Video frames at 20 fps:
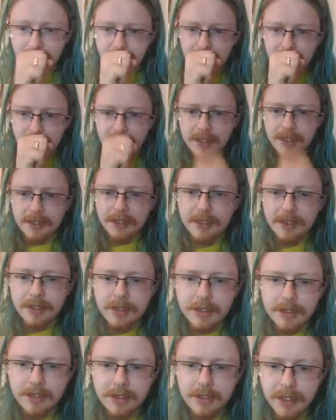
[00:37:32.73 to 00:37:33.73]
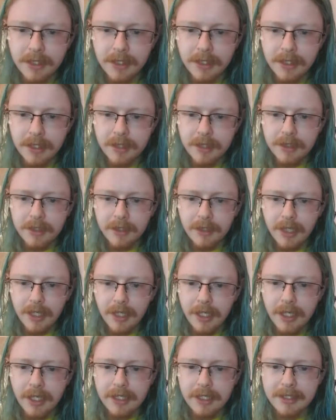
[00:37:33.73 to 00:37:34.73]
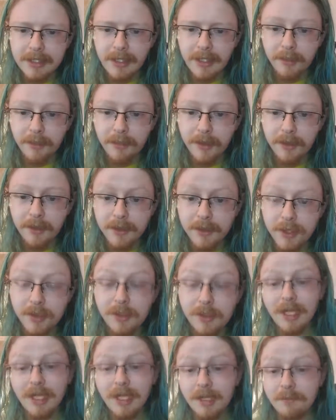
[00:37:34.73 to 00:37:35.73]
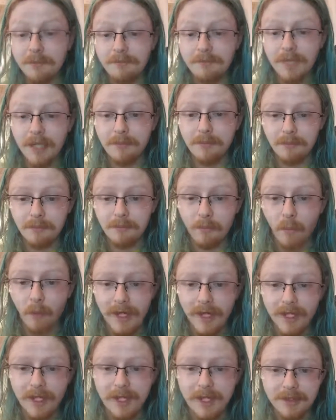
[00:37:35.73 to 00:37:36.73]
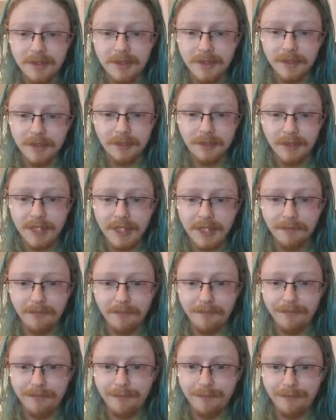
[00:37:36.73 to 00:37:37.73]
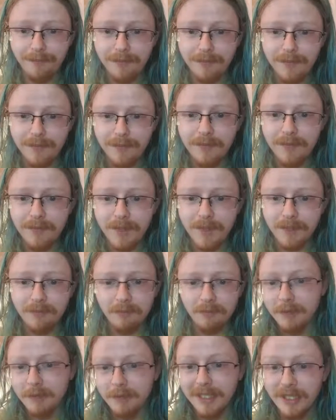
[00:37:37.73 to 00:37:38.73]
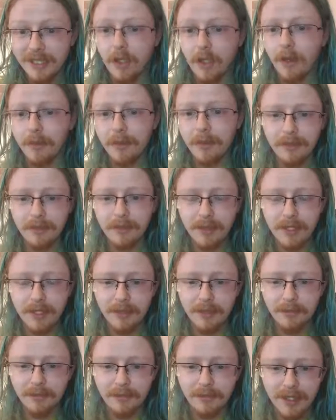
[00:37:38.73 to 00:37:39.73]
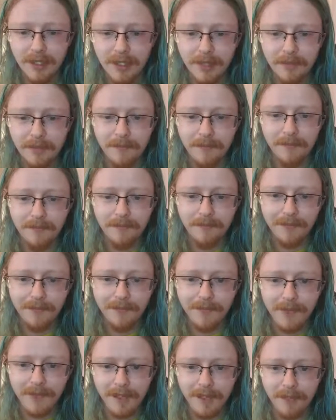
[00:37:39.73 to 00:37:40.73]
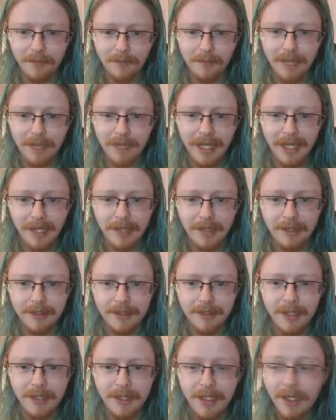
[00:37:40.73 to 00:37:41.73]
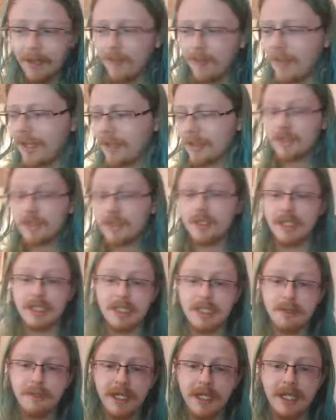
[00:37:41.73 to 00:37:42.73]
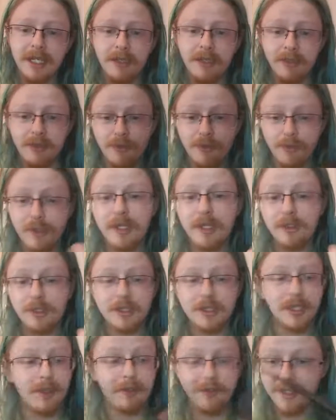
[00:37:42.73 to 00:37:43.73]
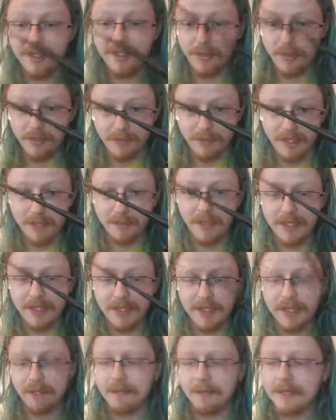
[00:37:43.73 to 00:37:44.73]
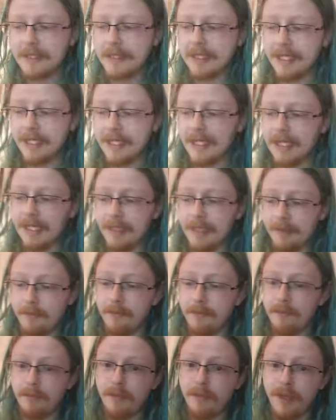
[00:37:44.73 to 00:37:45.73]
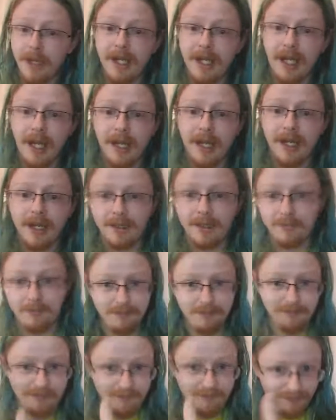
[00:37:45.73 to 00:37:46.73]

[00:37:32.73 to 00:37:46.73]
Do you hack to help others? So I'm white hat, so it's my job. I get paid to. Well, strictly speaking, the radio stuff I do in my spare time. But I am